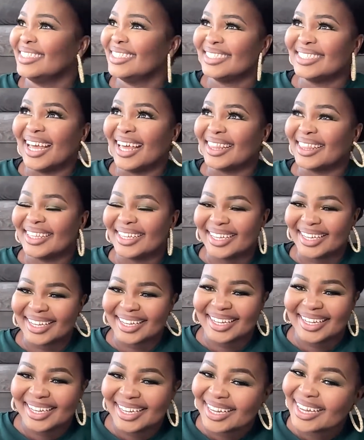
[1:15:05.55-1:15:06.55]

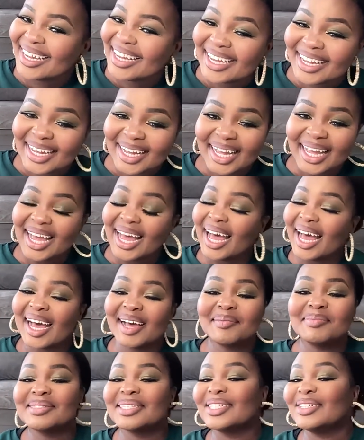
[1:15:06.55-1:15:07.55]
Nothing.
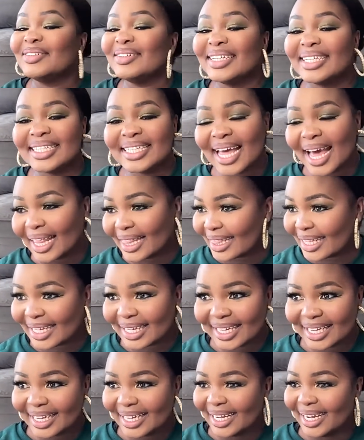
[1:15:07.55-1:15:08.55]
Absolutely
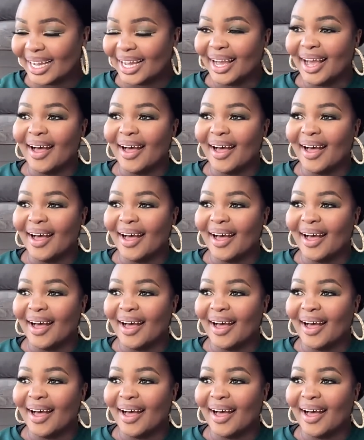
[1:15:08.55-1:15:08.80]
nothing.